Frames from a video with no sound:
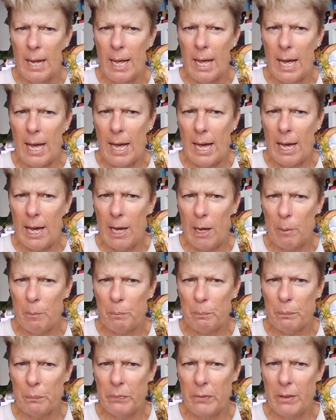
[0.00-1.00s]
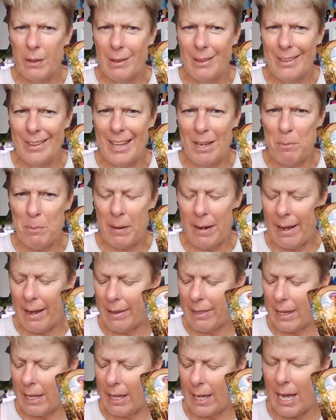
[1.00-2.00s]
Um, they're playing
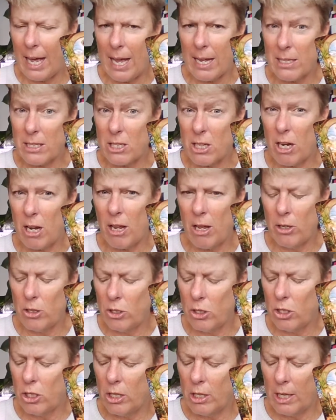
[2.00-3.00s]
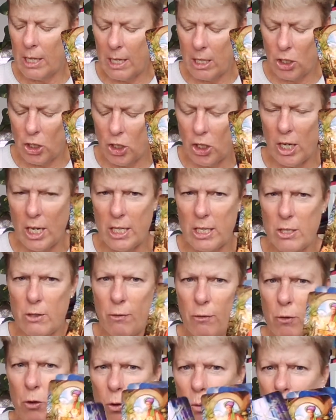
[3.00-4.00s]
their cards close to their chest for